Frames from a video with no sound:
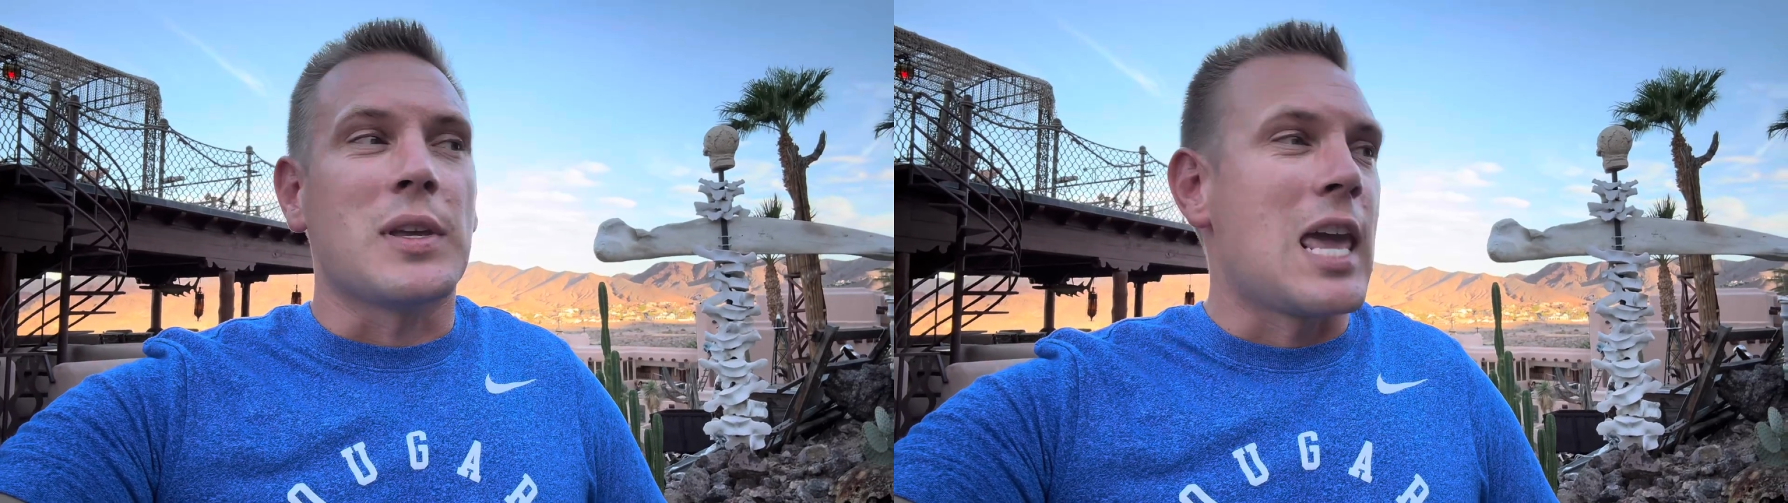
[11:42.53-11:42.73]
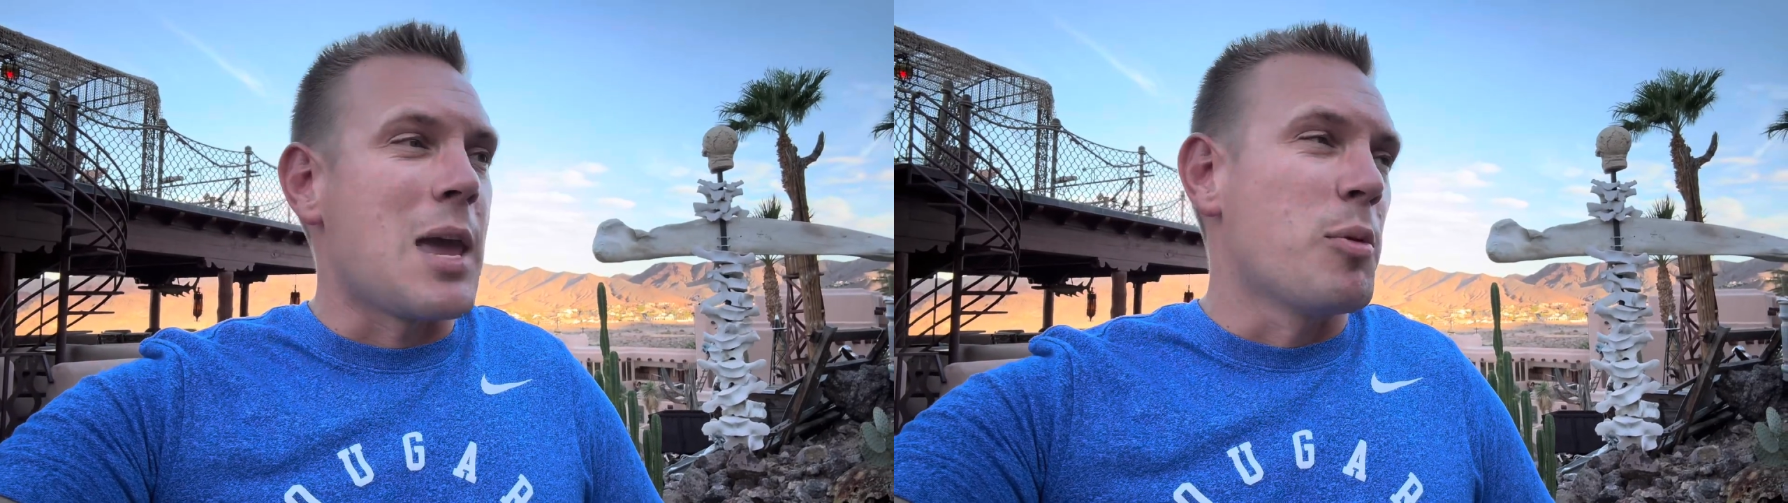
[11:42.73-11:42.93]

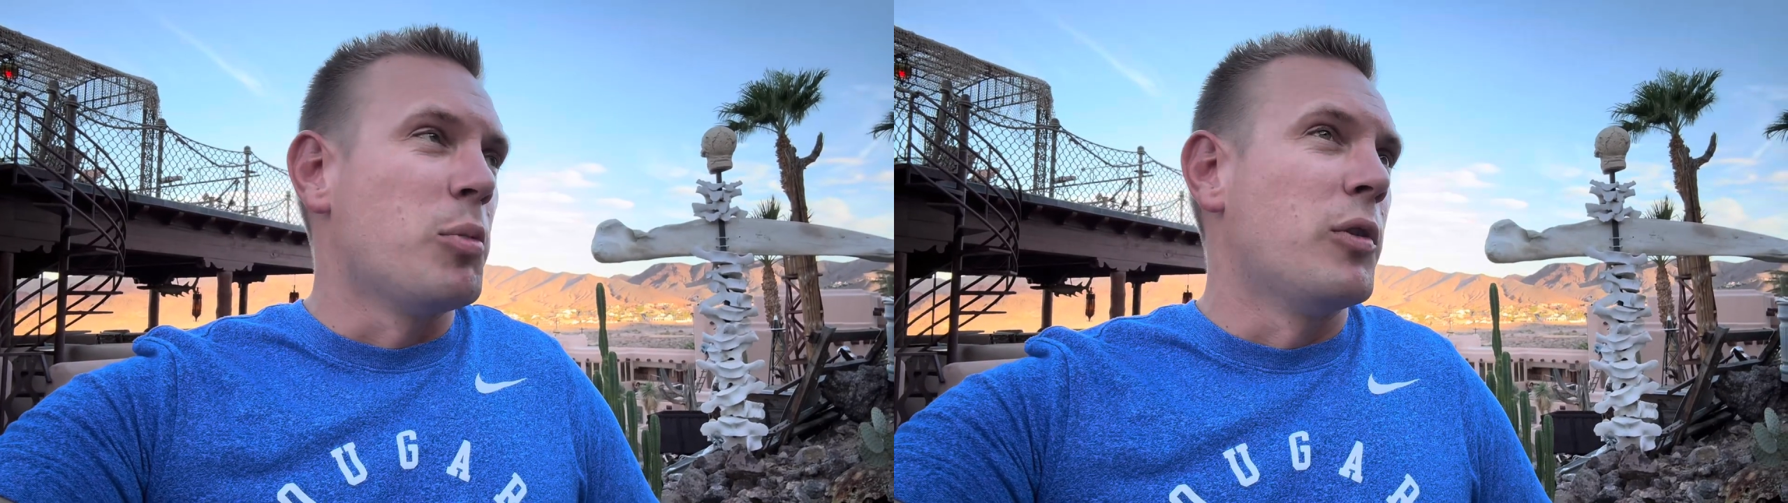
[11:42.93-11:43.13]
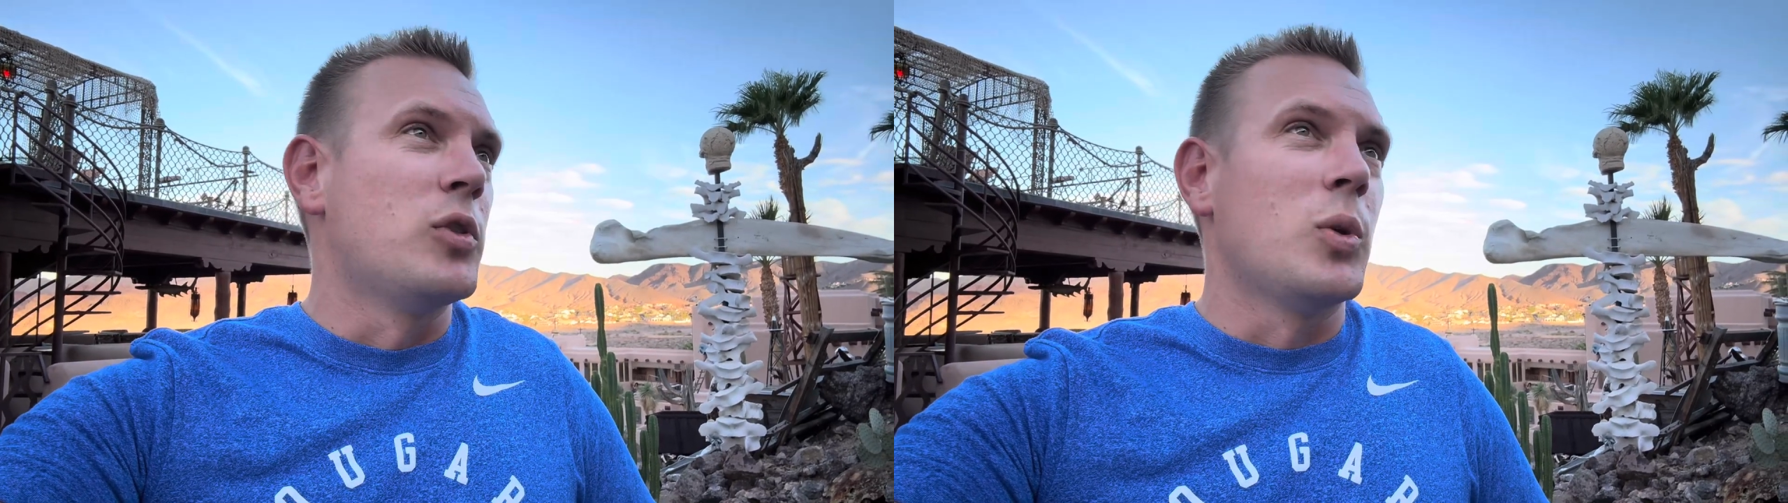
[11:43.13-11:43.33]

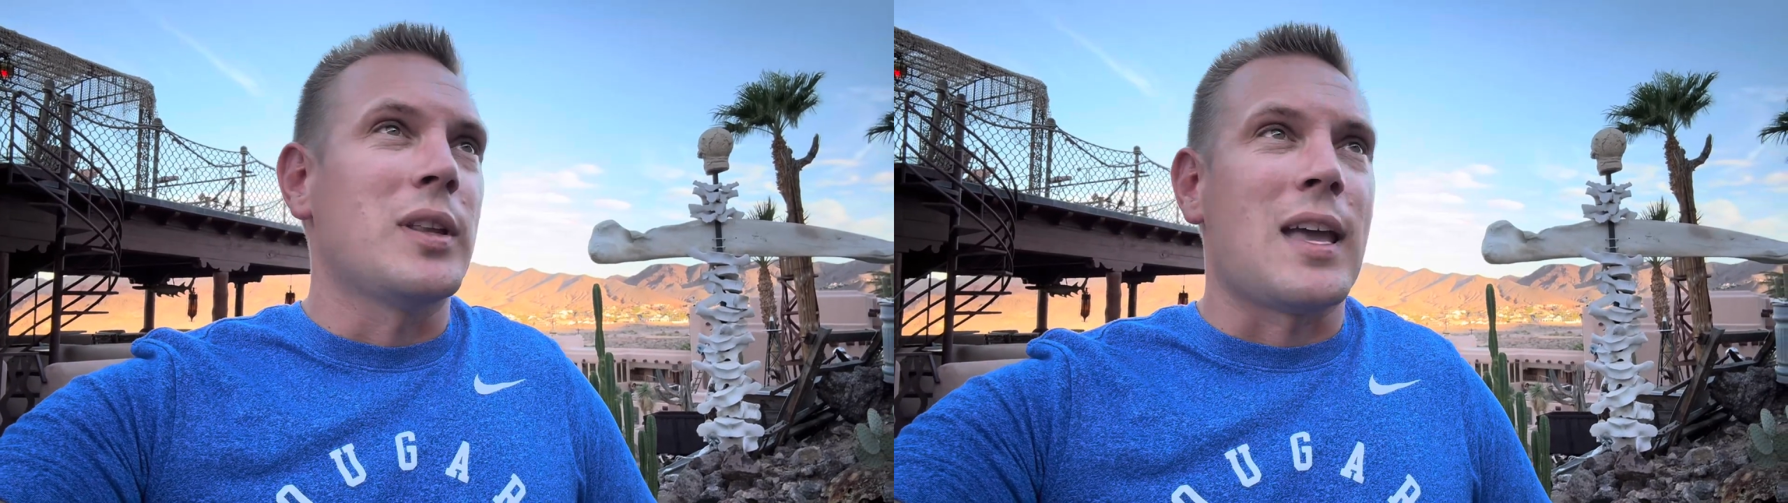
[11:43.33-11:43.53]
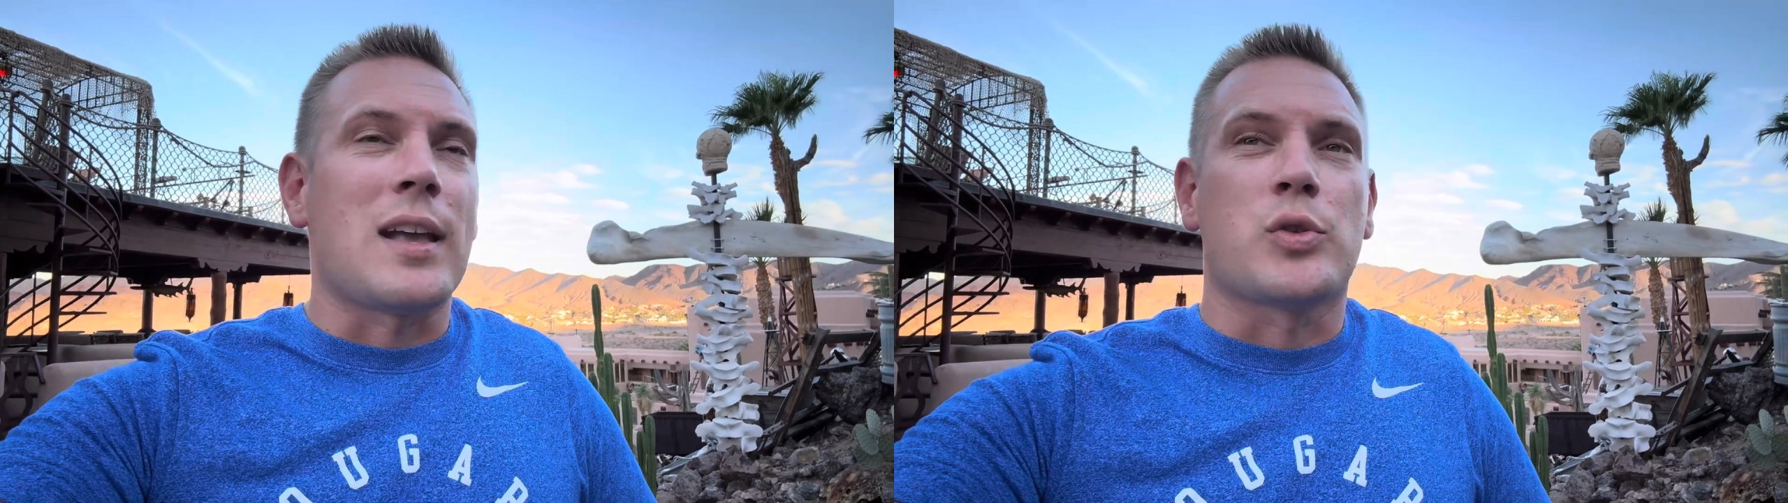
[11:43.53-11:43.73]
capable of doing that,